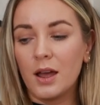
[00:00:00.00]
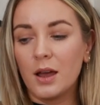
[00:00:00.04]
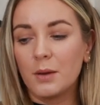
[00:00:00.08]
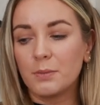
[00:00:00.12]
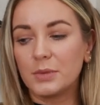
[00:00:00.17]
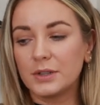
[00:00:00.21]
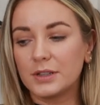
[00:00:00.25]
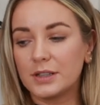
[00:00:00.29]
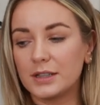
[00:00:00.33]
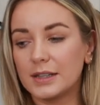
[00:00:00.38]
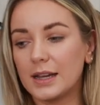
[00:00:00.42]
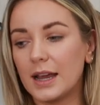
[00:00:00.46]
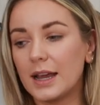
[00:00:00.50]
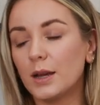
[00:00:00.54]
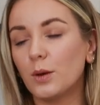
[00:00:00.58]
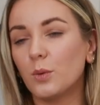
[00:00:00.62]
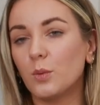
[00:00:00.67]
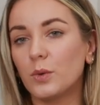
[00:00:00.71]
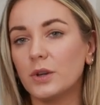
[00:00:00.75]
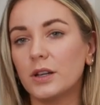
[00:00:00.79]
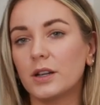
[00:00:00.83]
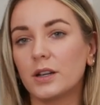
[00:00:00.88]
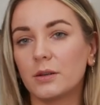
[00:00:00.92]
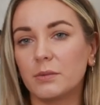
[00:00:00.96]
But today
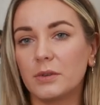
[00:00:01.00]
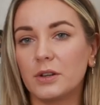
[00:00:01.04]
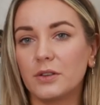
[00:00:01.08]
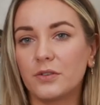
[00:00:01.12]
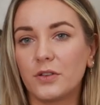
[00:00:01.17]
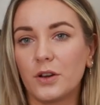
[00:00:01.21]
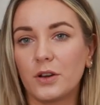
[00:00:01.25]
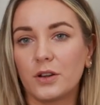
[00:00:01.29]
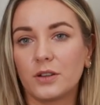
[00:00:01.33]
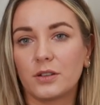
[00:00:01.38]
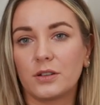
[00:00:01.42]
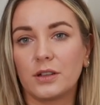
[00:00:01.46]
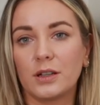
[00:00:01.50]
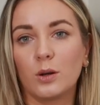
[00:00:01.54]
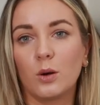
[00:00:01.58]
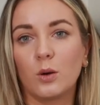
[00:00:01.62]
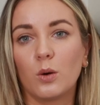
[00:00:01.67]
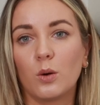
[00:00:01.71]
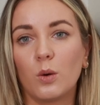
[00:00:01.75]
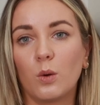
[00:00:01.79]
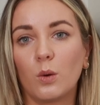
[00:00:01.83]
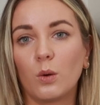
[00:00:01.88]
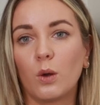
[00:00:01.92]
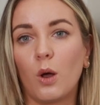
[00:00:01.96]
we are going to be focusing
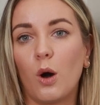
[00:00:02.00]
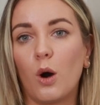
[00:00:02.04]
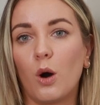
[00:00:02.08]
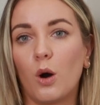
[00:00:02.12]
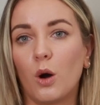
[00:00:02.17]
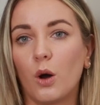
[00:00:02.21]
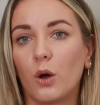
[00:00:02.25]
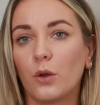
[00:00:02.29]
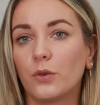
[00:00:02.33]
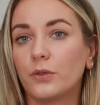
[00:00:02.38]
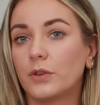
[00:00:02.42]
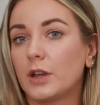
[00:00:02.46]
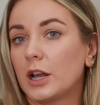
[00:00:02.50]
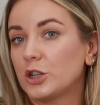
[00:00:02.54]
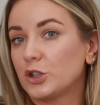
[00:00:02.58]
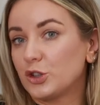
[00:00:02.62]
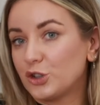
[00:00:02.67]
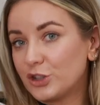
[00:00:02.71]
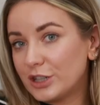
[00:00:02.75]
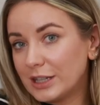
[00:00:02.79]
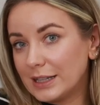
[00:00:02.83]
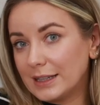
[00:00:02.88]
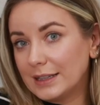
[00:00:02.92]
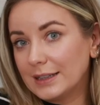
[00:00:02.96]
all on
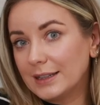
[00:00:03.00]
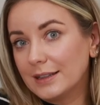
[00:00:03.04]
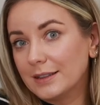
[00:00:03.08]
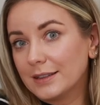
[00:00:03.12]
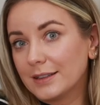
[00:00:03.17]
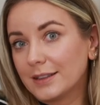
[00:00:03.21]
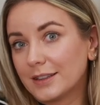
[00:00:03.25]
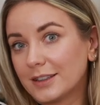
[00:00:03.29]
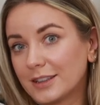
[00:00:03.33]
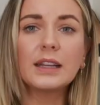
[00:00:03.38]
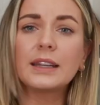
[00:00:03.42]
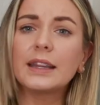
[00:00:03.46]
jeans.